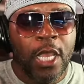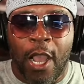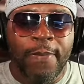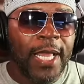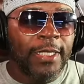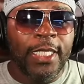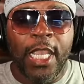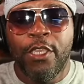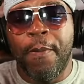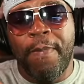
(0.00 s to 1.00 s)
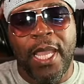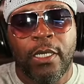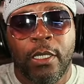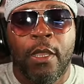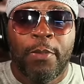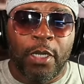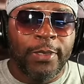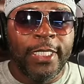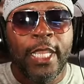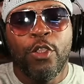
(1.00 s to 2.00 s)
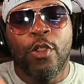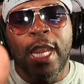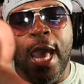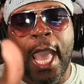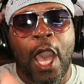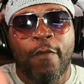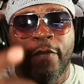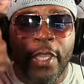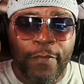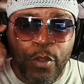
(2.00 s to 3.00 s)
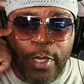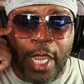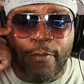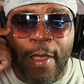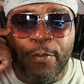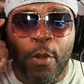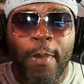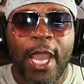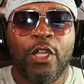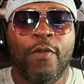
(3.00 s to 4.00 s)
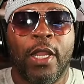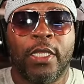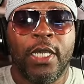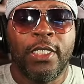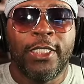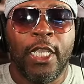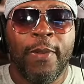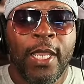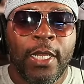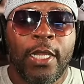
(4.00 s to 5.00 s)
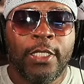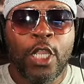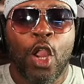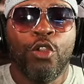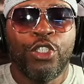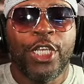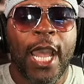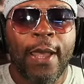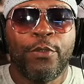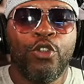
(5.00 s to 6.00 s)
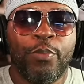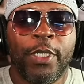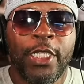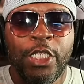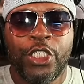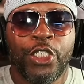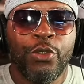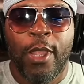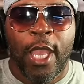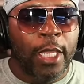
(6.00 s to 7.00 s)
I'm not saying you're beta, but I'm saying you're not alpha if you can't wrap your mind around the concept that it's her job to please you.